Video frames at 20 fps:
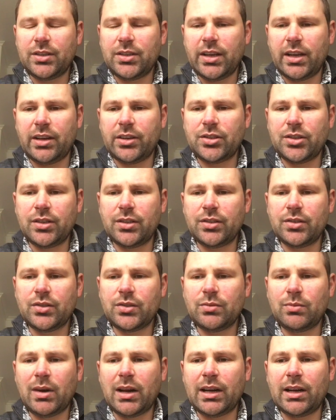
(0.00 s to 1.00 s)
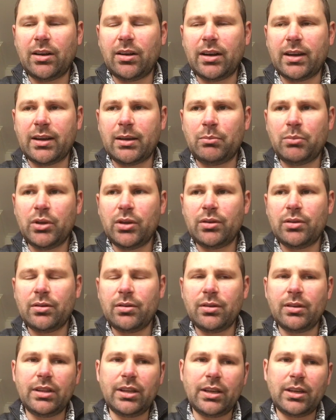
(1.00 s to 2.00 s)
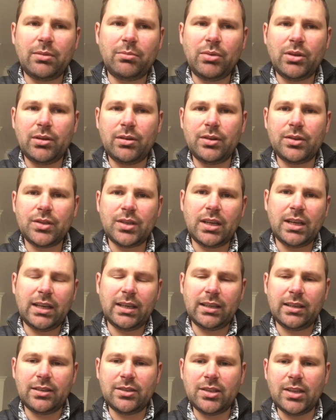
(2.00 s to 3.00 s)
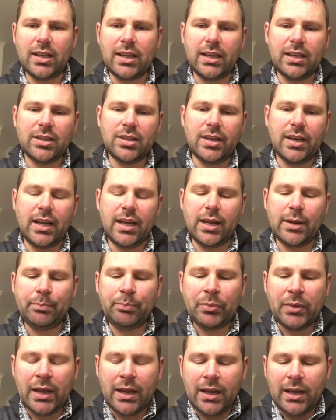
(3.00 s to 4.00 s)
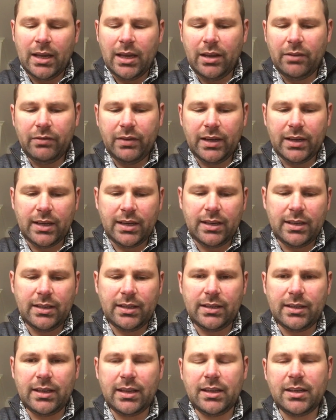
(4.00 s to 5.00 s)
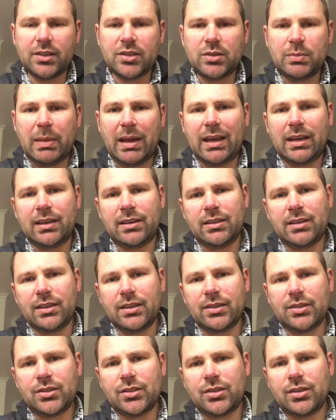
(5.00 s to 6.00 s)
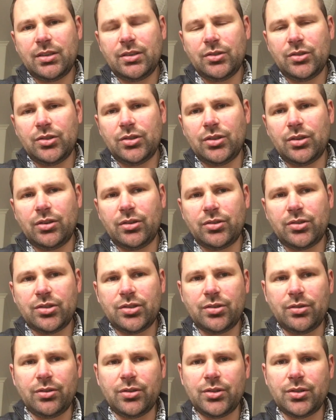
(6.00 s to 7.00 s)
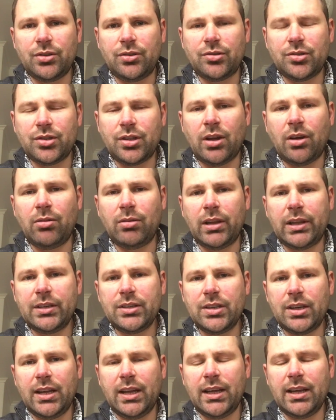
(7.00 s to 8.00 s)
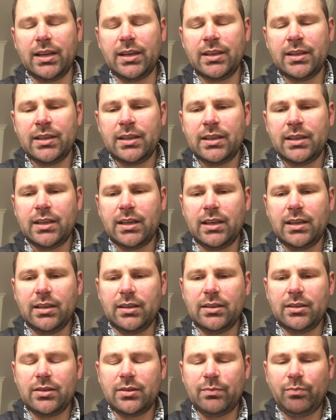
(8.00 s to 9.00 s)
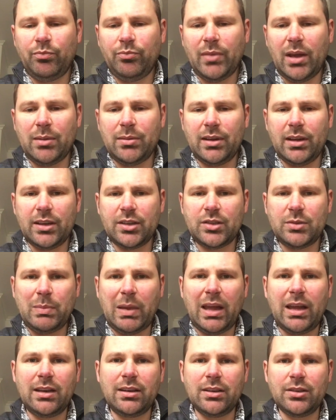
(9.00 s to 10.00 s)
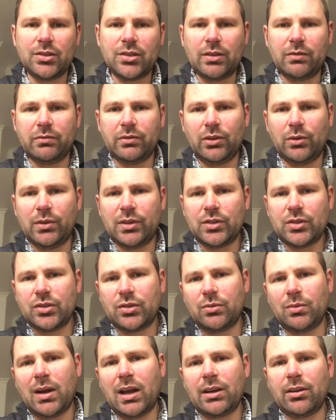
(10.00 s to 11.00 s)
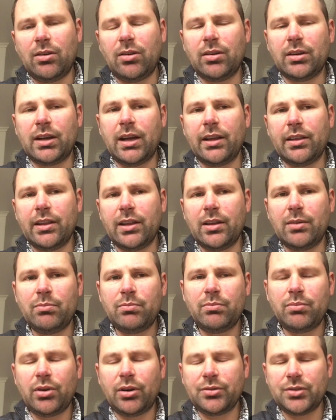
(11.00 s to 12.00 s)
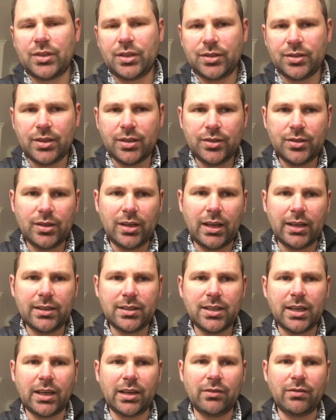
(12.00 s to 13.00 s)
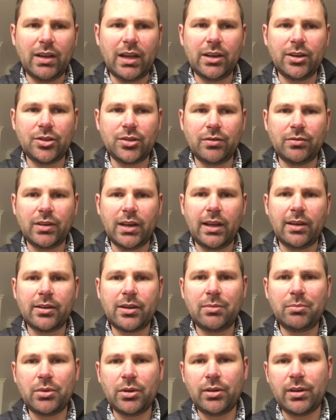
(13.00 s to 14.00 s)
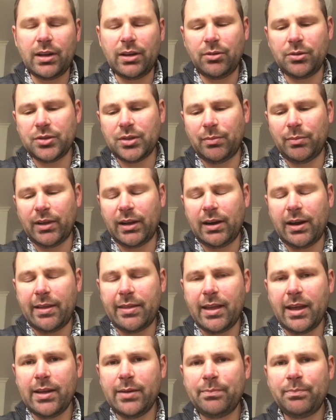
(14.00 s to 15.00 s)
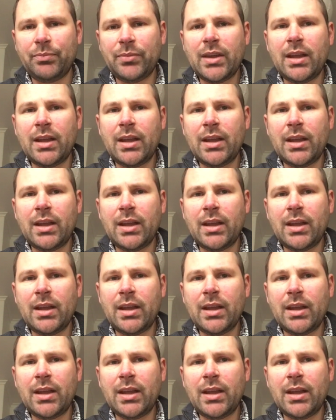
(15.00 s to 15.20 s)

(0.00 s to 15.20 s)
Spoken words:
intelligence running on a computer and the computer's connected to the internet, if it can expand its search to search the whole internet and maybe expand its influence to run on other processes, like take advantage of cloud computing or something like that,